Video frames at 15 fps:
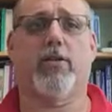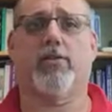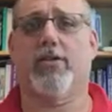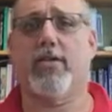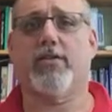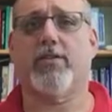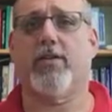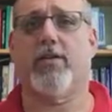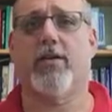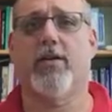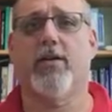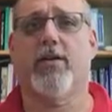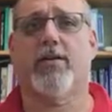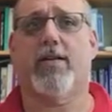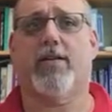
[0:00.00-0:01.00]
So
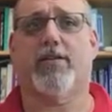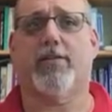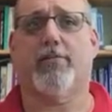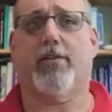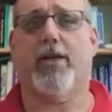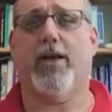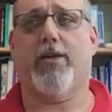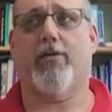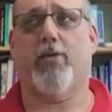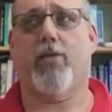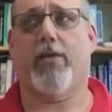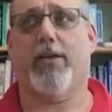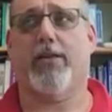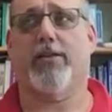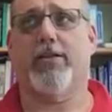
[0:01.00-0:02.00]
that's the plan
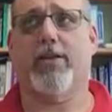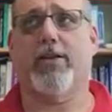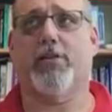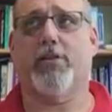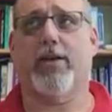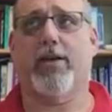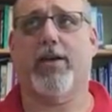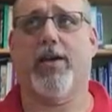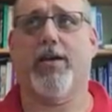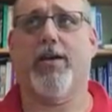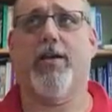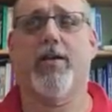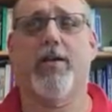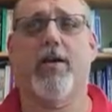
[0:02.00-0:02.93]
rolling to next weekend.